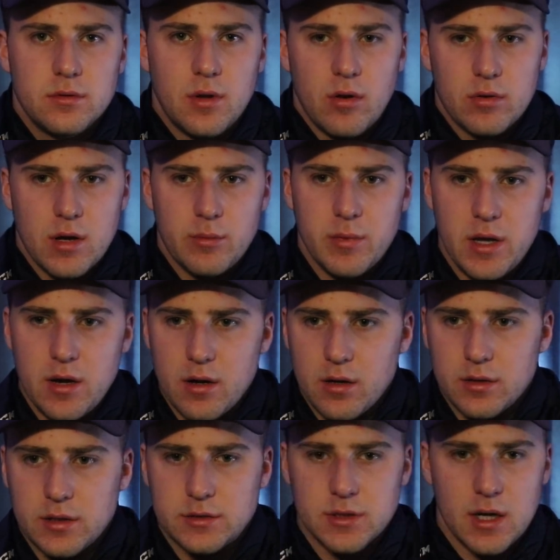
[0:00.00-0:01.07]
Don't come
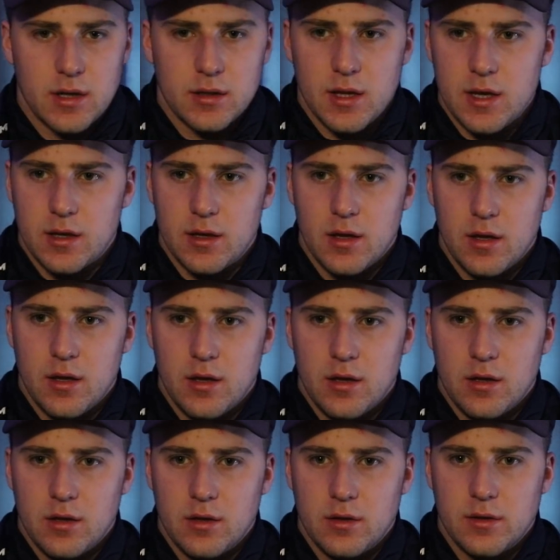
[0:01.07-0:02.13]
here to try to, like,
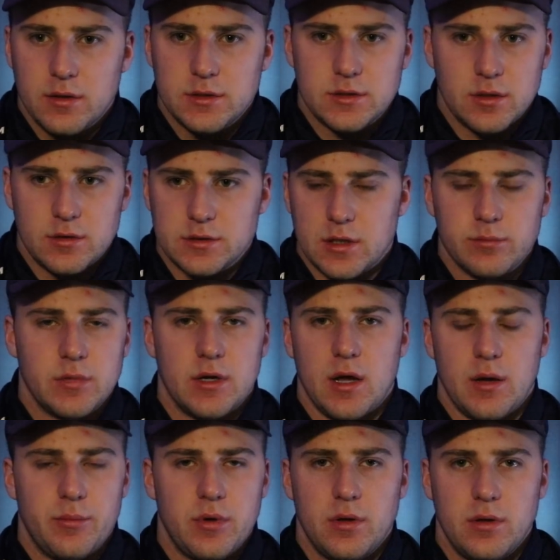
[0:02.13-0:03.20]
stir something
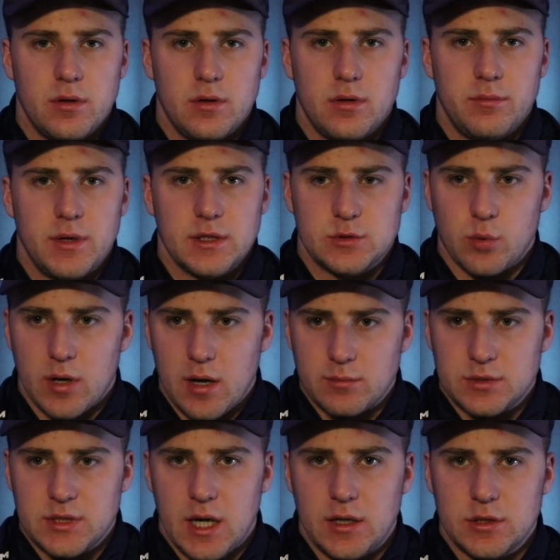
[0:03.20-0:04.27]
up. Because what
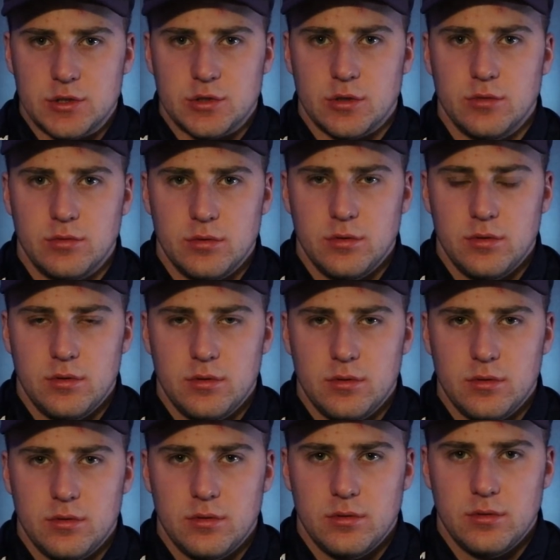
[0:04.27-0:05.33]
I'm saying is true.
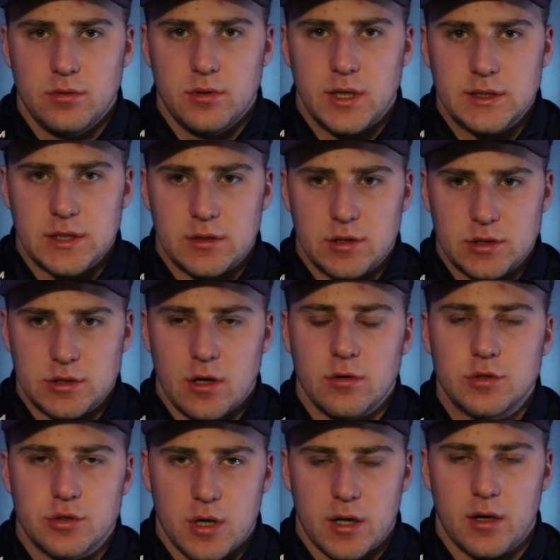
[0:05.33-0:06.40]
It's like they're
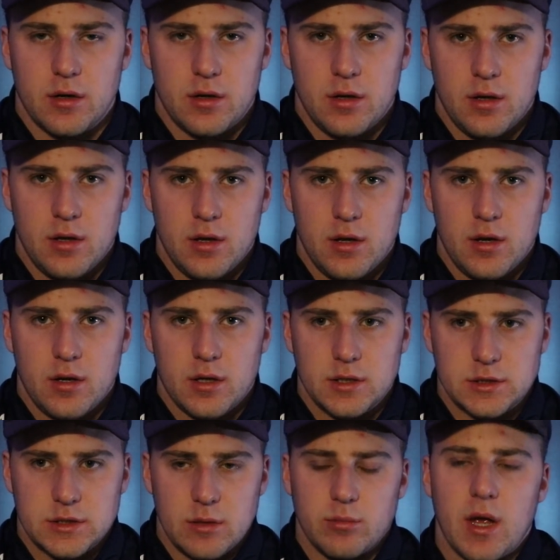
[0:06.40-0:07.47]
so triggered
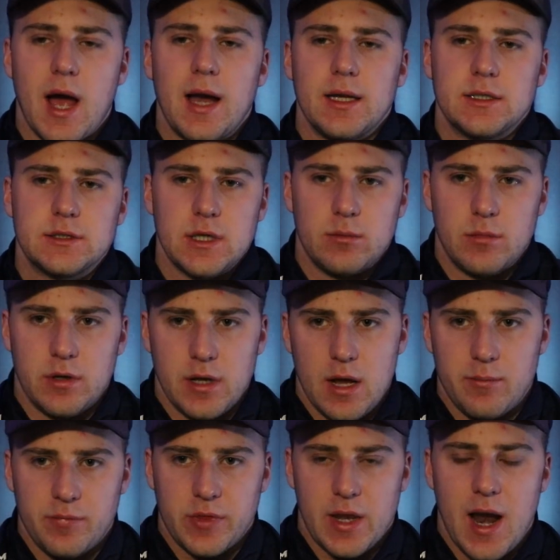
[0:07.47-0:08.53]
because some guy did something to
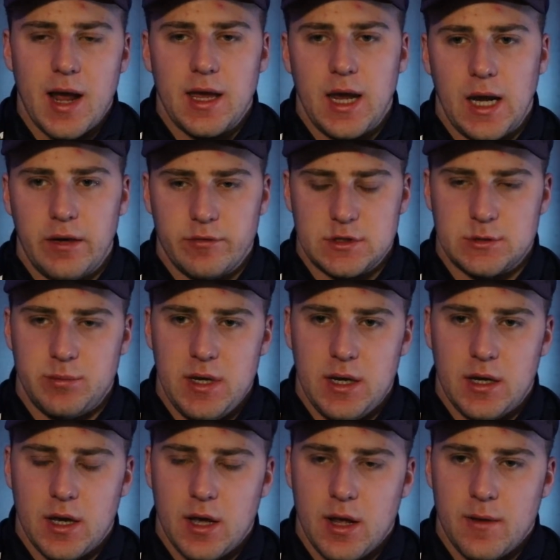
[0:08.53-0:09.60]
them that I can't even
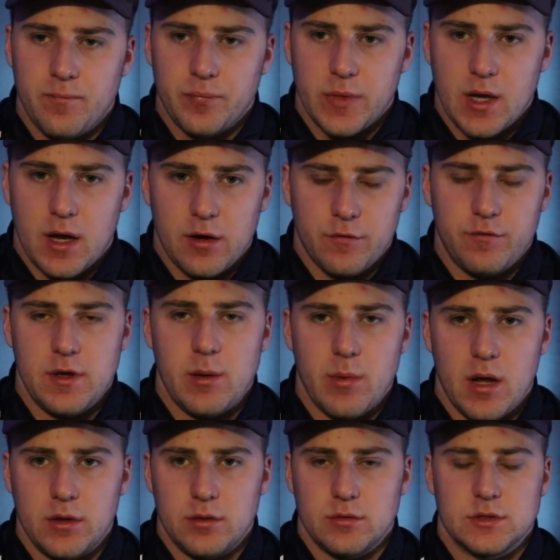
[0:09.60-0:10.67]
speak on a
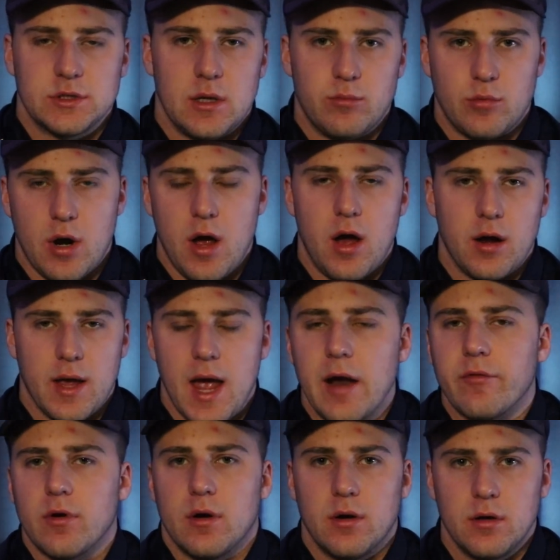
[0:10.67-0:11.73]
female doing something wrong,
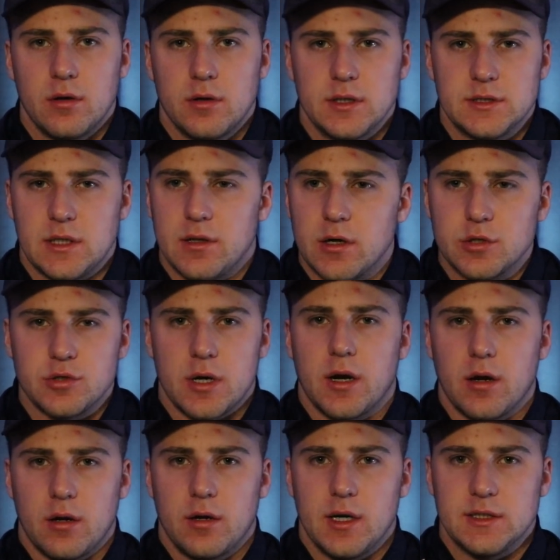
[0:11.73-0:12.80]
ever. Because then they're
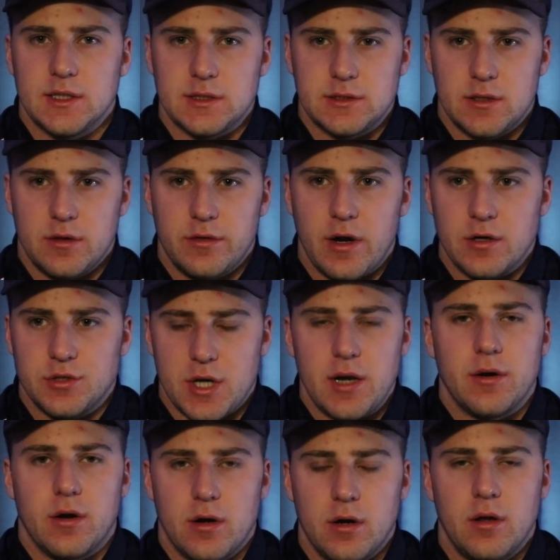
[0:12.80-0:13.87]
triggered because it's their
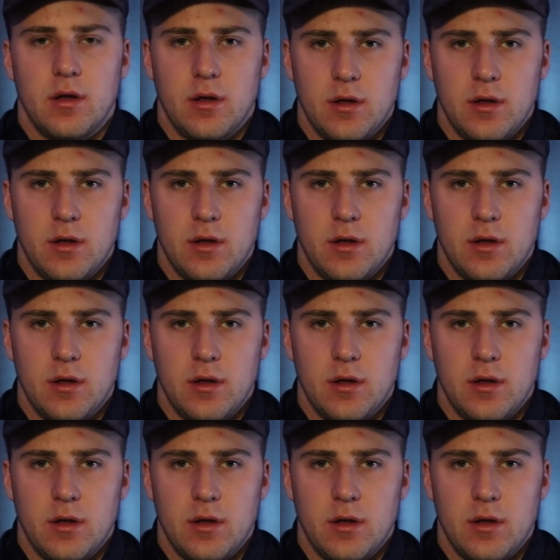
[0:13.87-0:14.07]
gender.